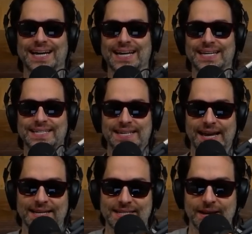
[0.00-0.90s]
And he
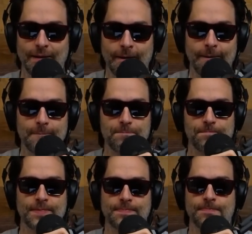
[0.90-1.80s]
says,
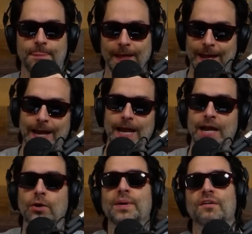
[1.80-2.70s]

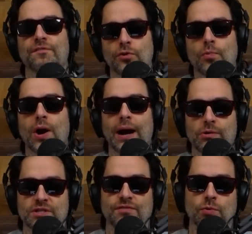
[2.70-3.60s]
It'll be a few more
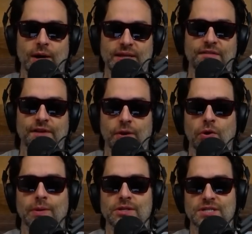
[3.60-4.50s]
hours if you want that van,
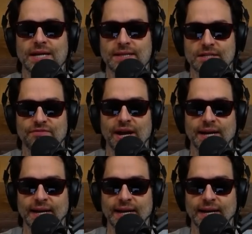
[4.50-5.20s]
or we could just take this van.